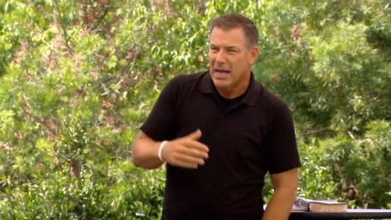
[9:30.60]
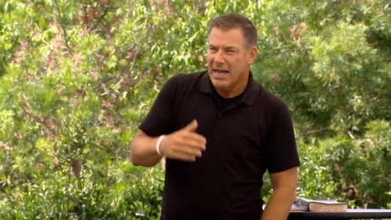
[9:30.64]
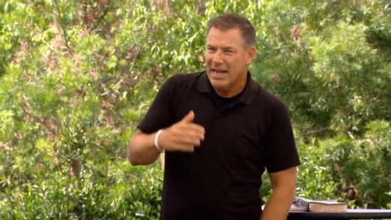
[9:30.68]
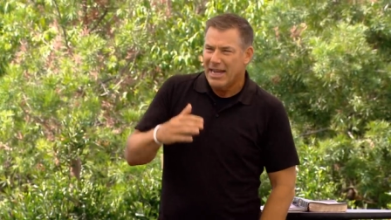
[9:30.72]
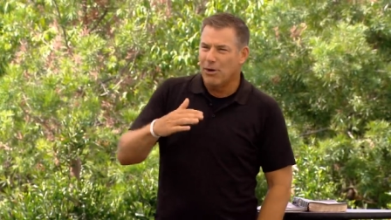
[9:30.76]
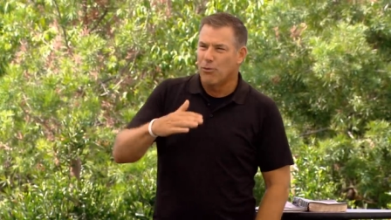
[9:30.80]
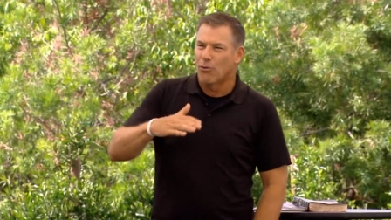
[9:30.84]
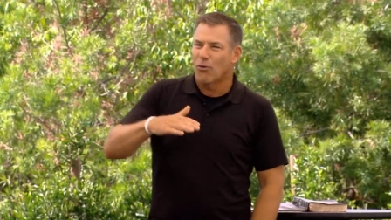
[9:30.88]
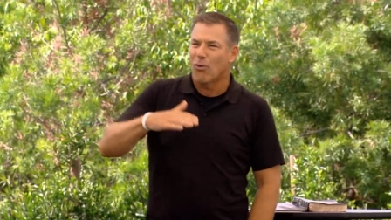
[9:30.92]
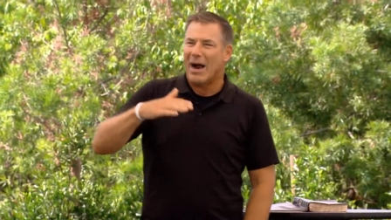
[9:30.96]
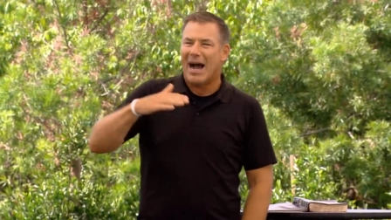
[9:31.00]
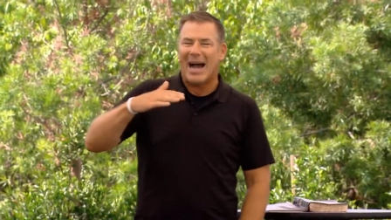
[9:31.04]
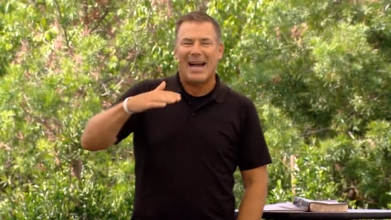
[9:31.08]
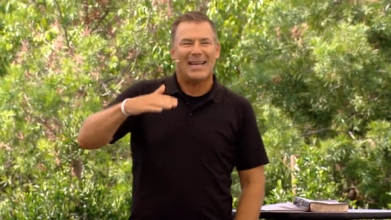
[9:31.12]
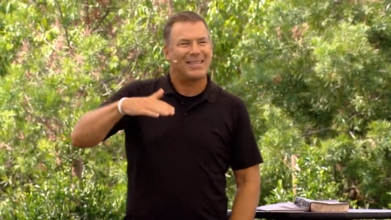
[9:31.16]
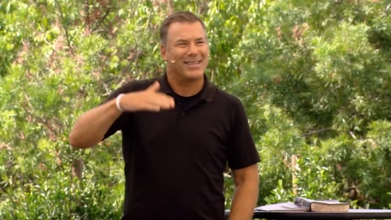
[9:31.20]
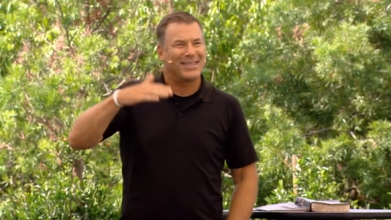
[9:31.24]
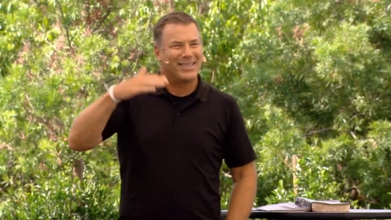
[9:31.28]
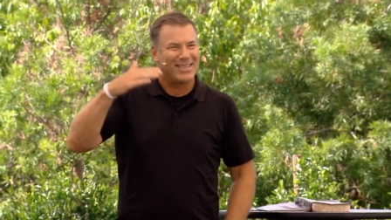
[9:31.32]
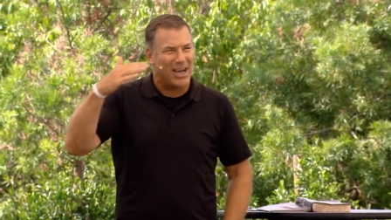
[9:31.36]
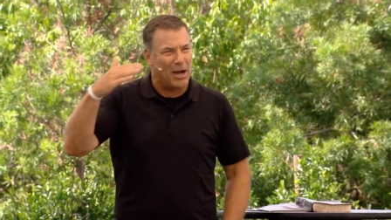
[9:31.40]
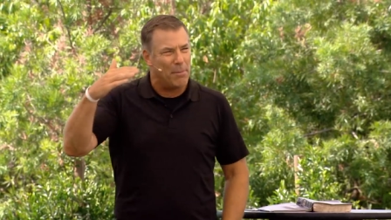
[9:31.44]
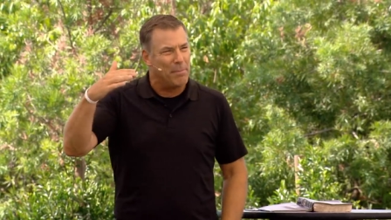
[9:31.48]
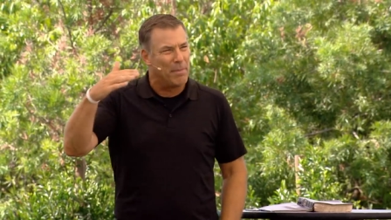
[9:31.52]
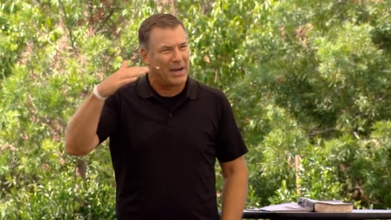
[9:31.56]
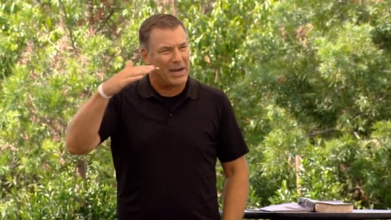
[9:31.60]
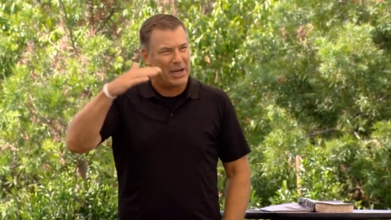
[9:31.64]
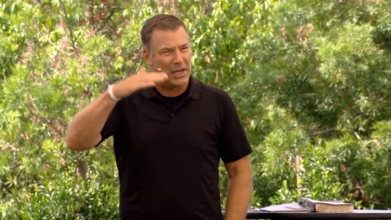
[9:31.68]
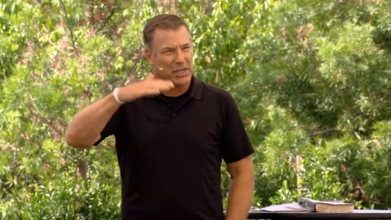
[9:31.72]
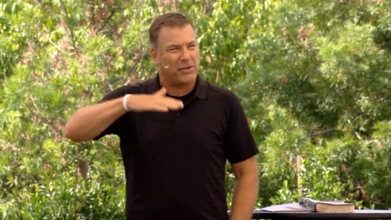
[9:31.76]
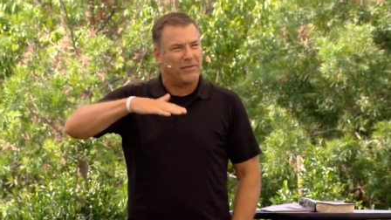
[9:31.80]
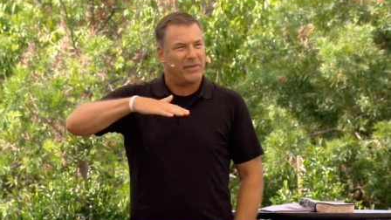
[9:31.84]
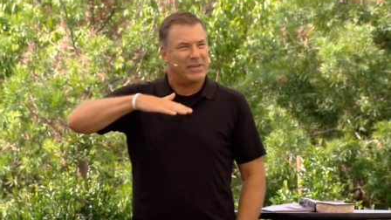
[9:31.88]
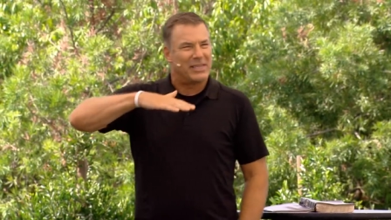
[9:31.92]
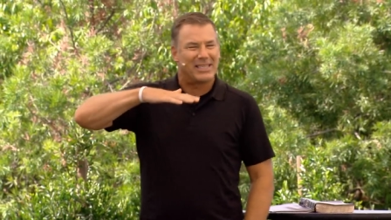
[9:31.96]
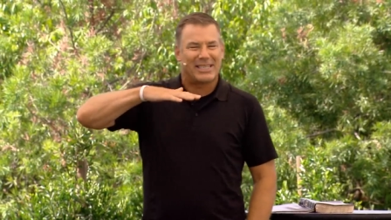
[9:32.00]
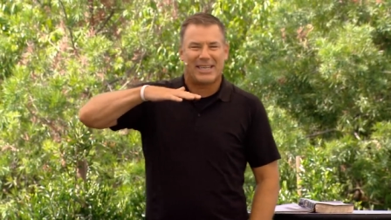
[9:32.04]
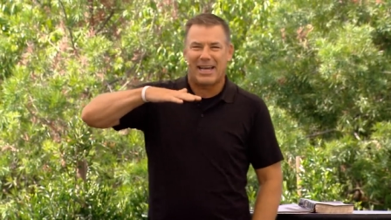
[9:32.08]
He rises up because of
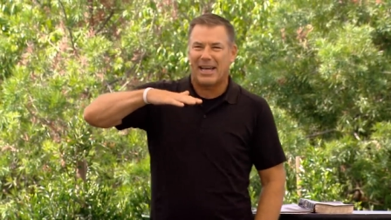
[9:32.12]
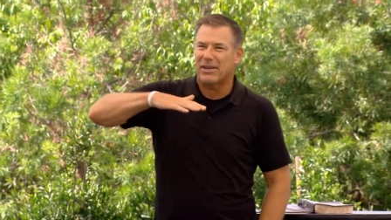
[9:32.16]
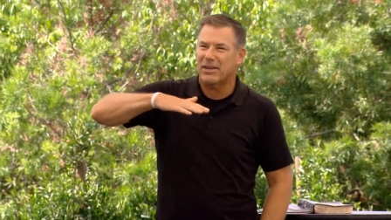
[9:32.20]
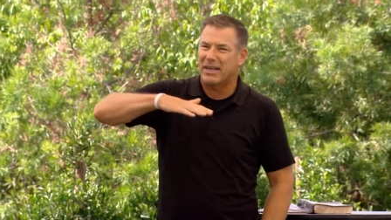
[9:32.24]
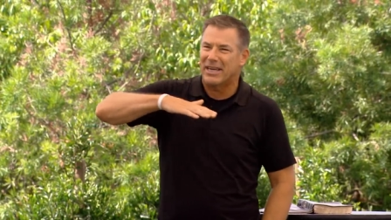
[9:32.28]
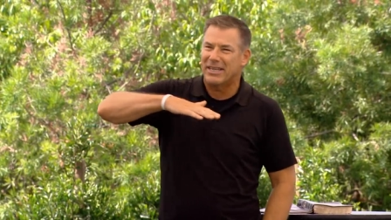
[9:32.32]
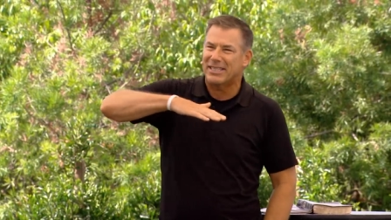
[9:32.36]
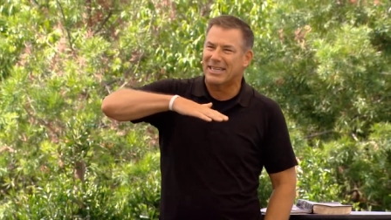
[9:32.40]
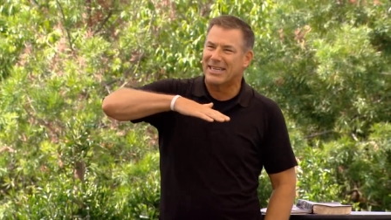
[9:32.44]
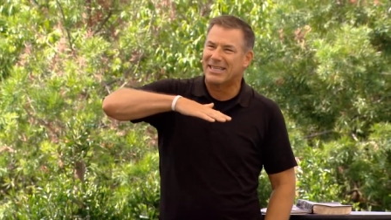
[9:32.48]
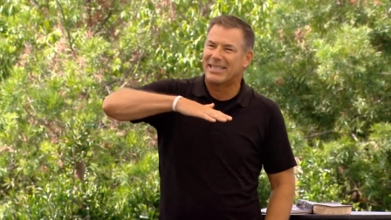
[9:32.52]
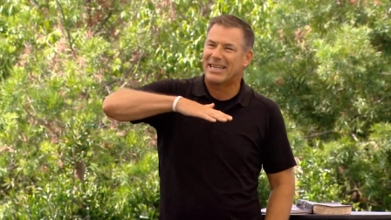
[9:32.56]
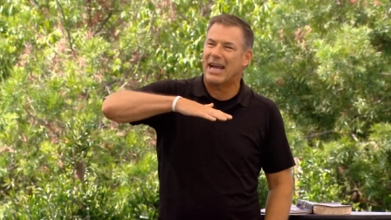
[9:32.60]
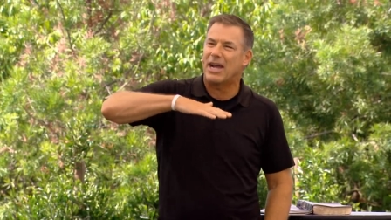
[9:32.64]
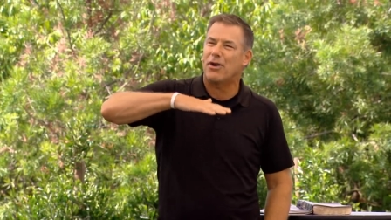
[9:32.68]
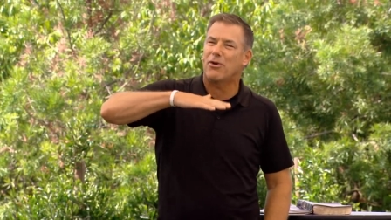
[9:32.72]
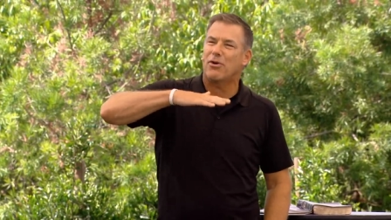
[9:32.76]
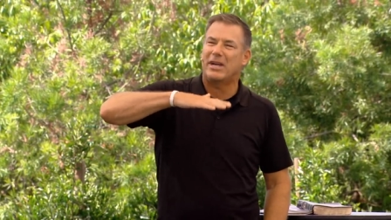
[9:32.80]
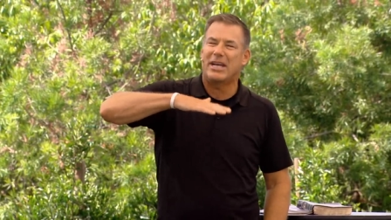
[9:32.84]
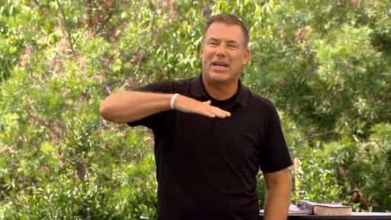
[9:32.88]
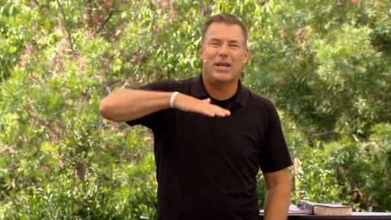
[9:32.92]
his integrity,